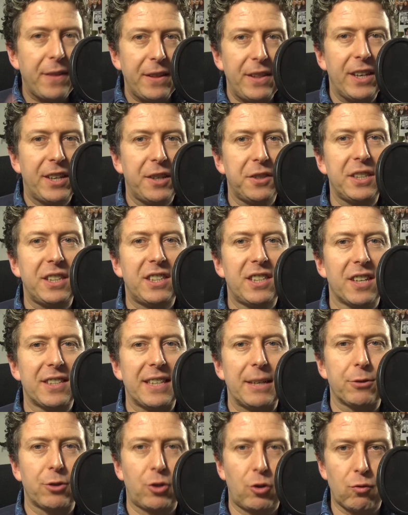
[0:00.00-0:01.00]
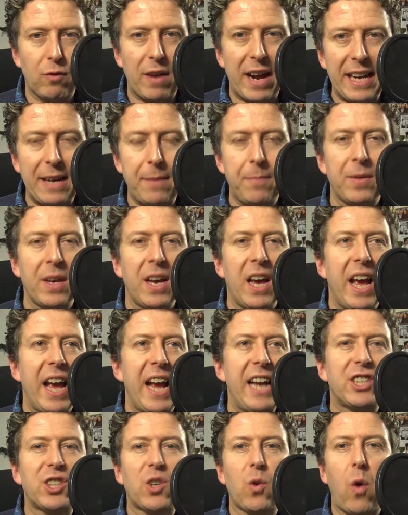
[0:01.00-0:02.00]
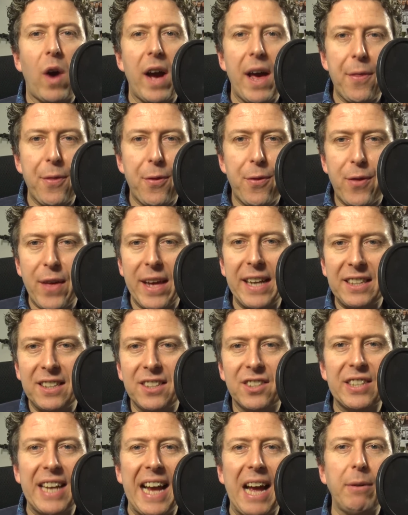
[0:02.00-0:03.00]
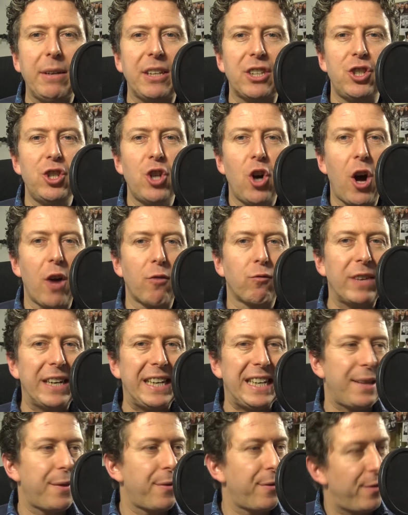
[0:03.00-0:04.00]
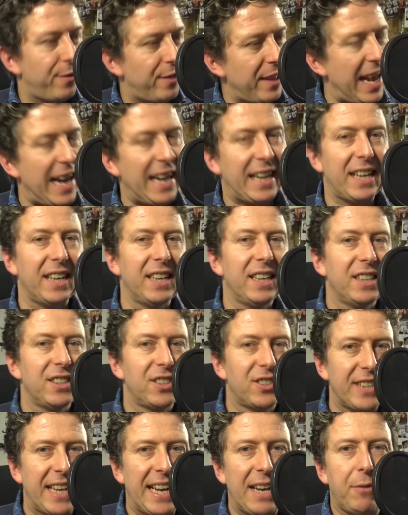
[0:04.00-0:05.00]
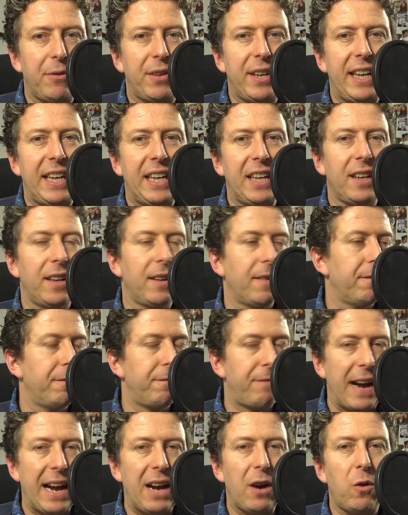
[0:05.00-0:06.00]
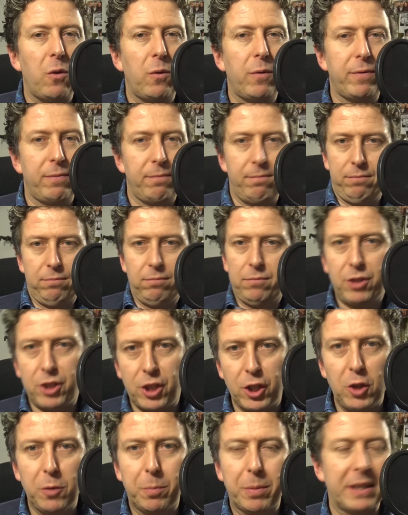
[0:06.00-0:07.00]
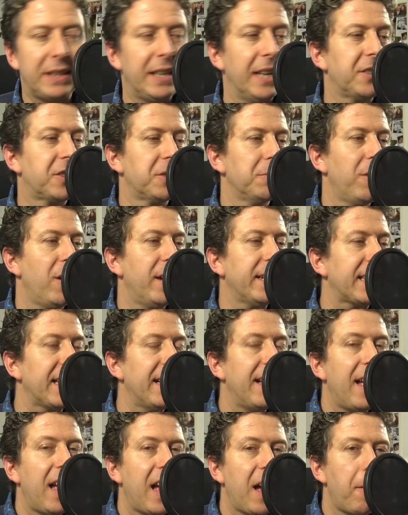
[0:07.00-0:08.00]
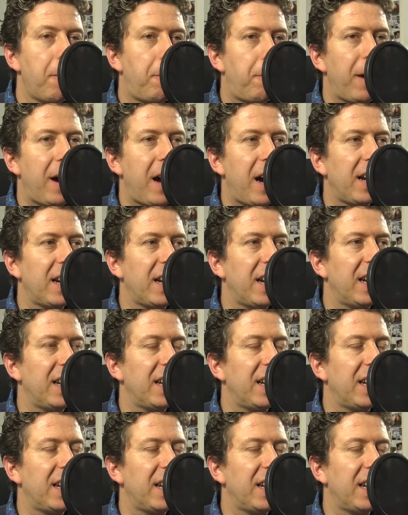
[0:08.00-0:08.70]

think the acoustic guitar sounds great. It's quite a thin sound. It's not a really thick sounding valve tube condenser mic, but